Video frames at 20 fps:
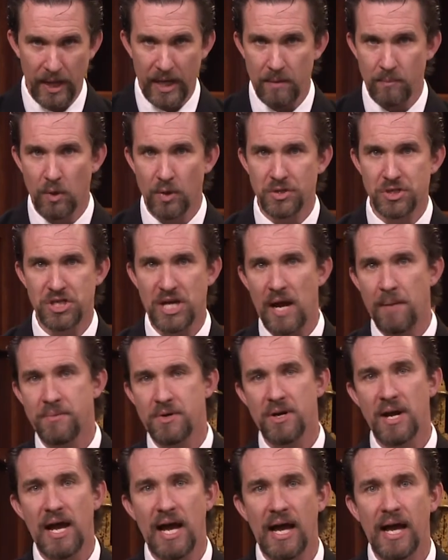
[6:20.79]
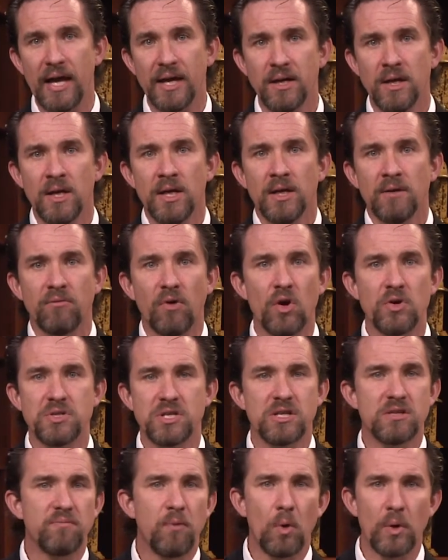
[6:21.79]
Hebrews chapter 9,
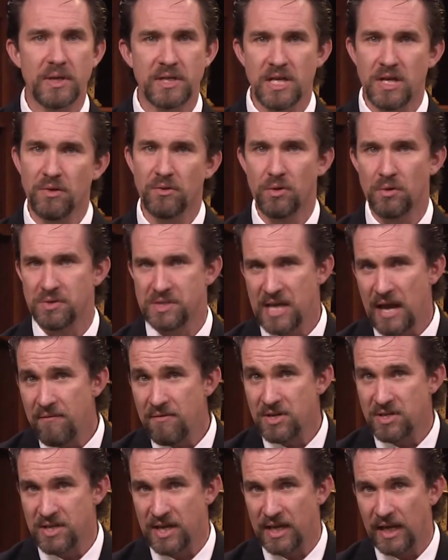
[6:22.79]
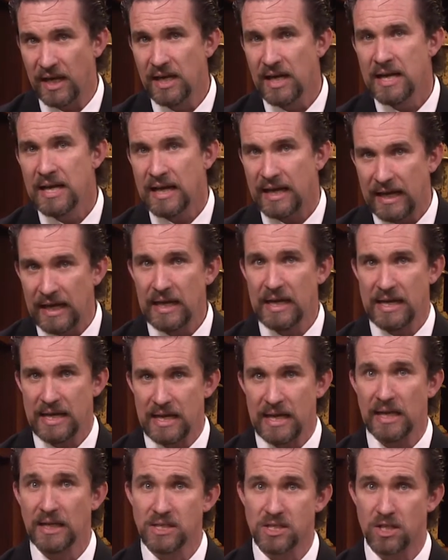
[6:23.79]
verses 14 through 17, it
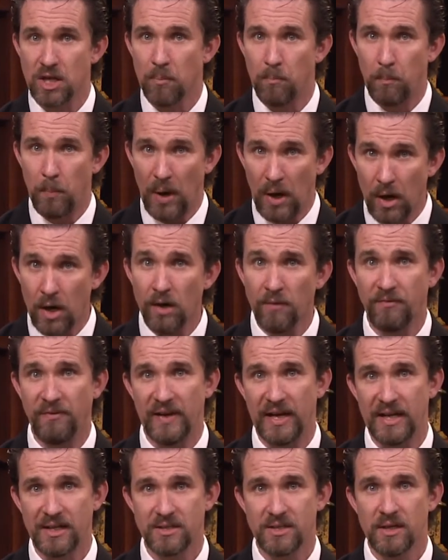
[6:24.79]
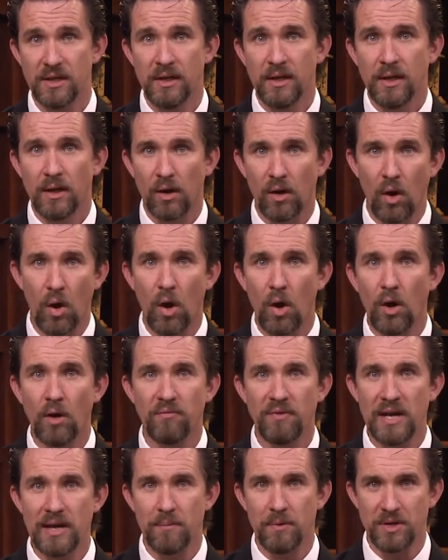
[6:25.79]
is the perfect law
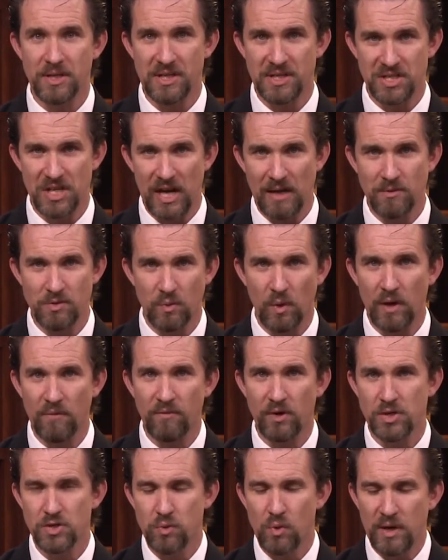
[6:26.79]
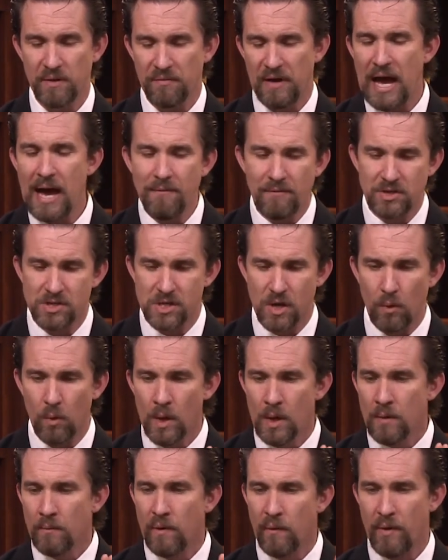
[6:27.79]
of liberty. James 1, verse 25. And so
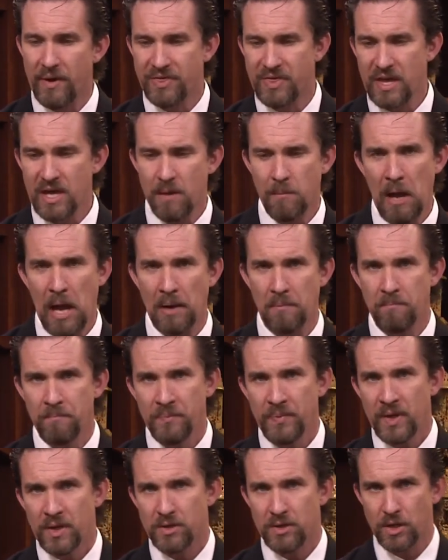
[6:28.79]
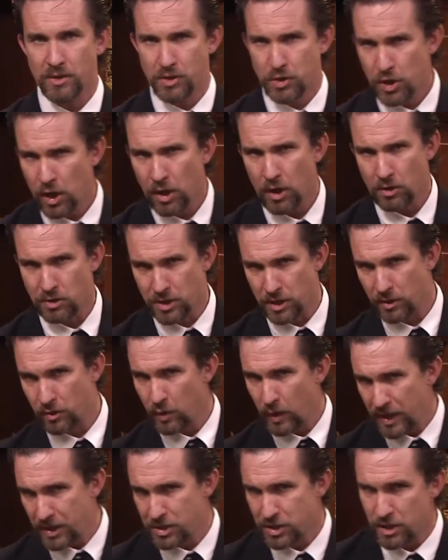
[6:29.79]
when we think about the church and
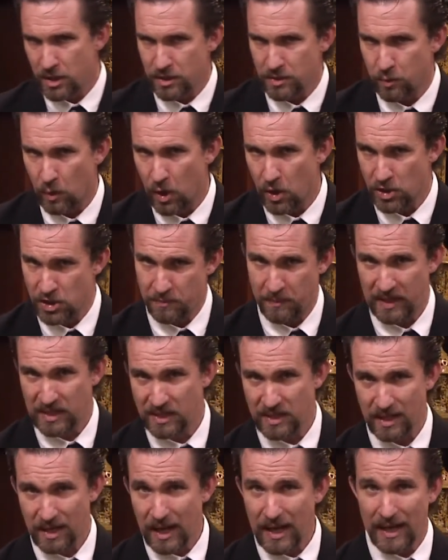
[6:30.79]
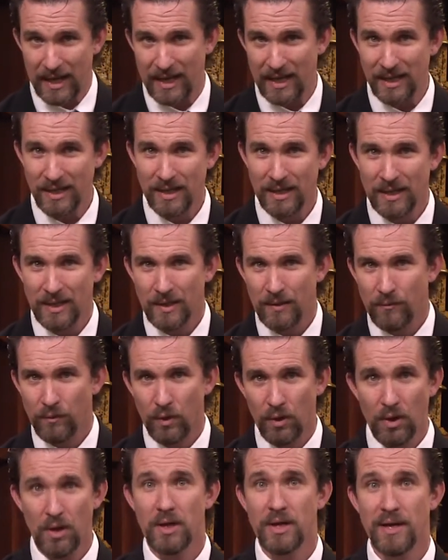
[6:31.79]
Christians worshiping today,
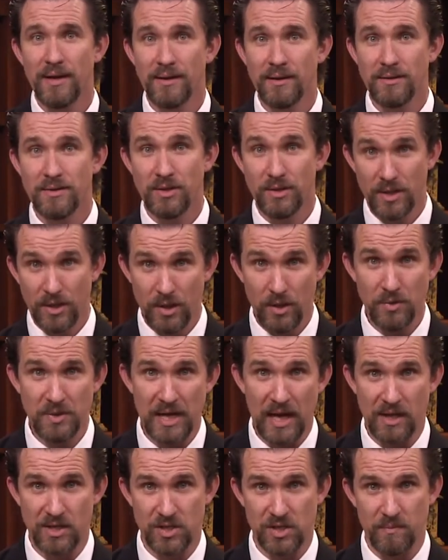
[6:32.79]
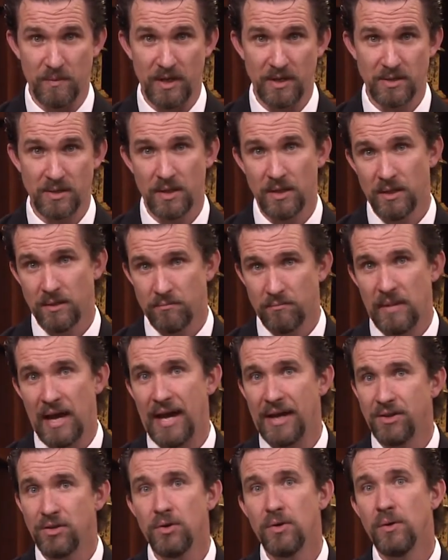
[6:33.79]
we're looking to the New Testament.
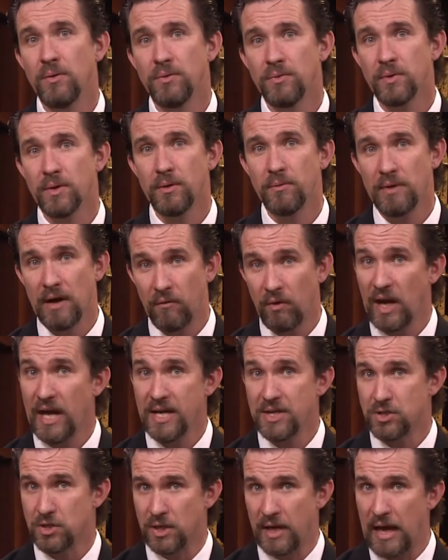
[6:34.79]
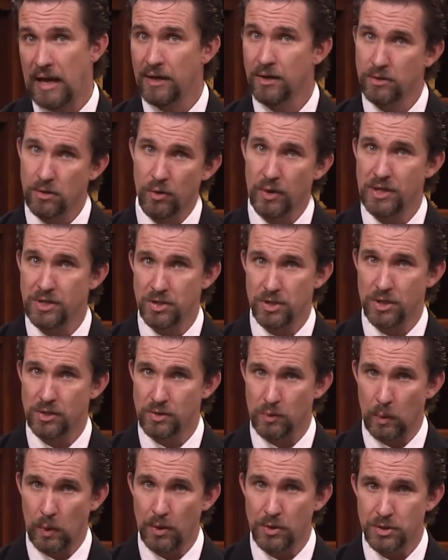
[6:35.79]
Matthew through Revelation. How did
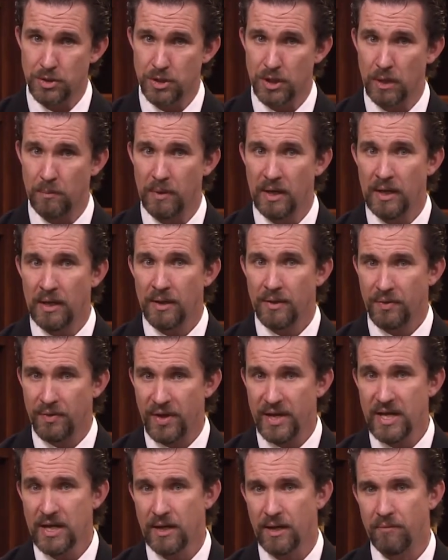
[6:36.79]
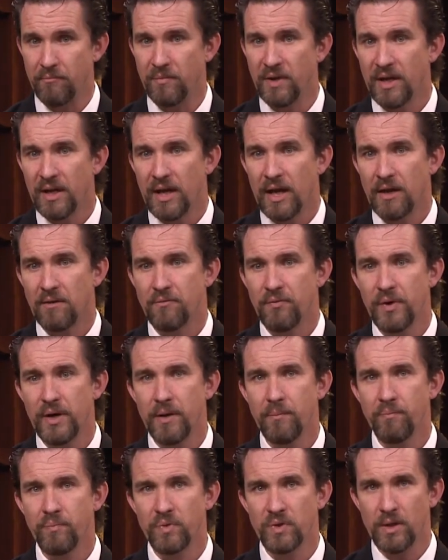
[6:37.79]
Christians worship then? And
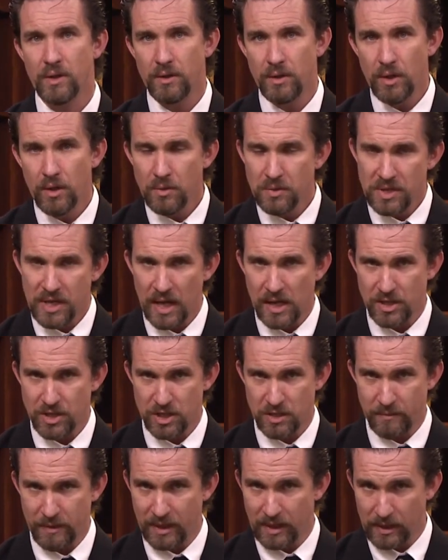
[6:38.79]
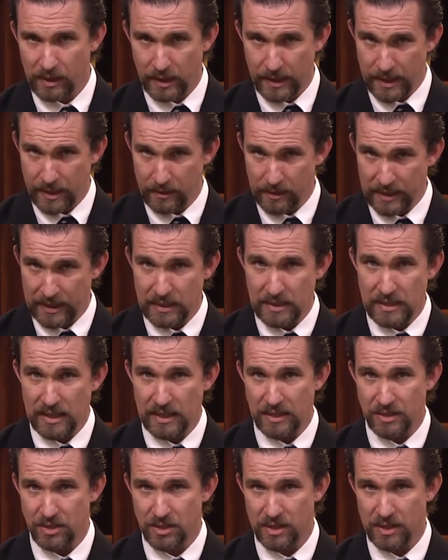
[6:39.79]
friend, the New Testament clearly
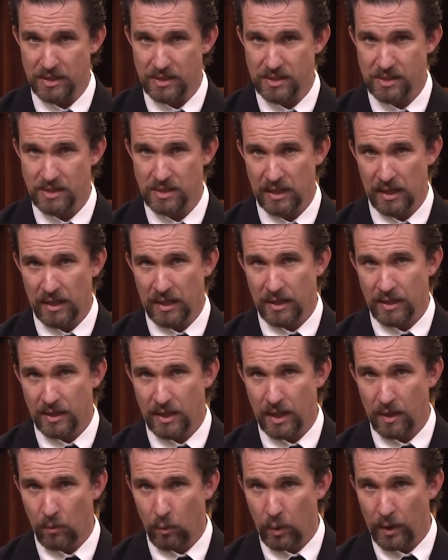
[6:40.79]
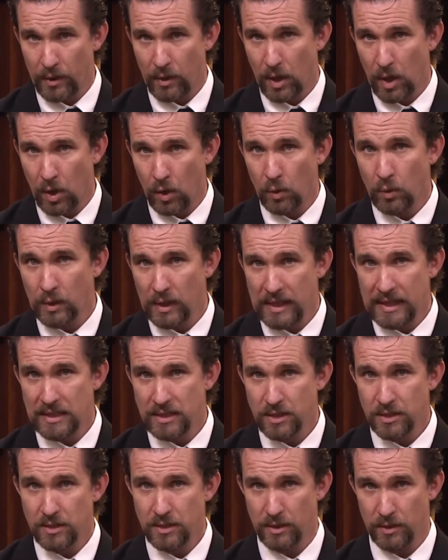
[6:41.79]
teaches that we're only
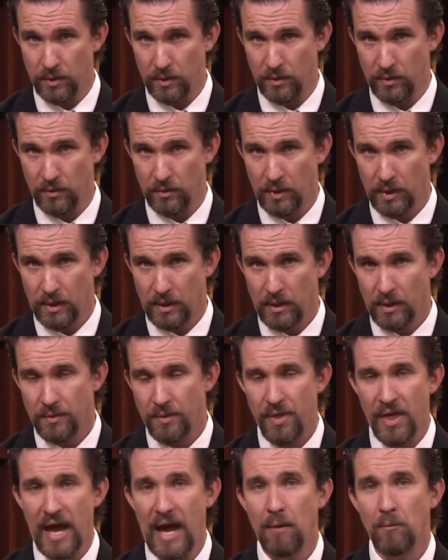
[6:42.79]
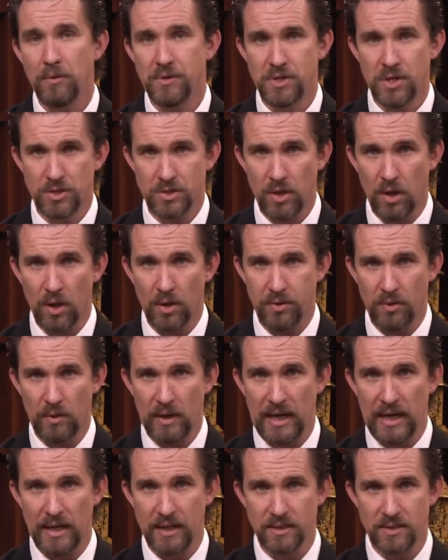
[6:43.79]
to do that which is
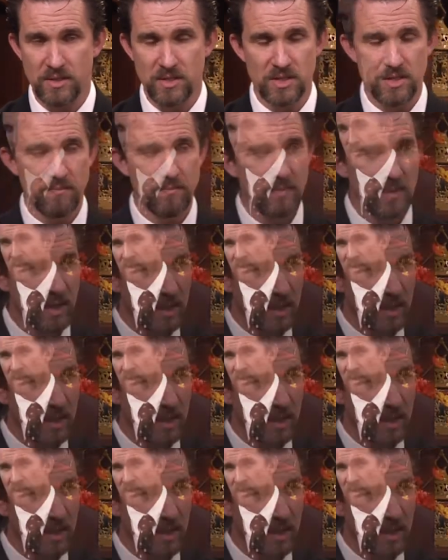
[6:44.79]
authorized.